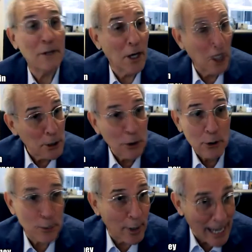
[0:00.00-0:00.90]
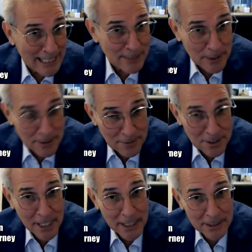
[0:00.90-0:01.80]
the unusual aspects of this
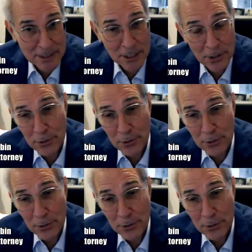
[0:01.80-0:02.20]
case is here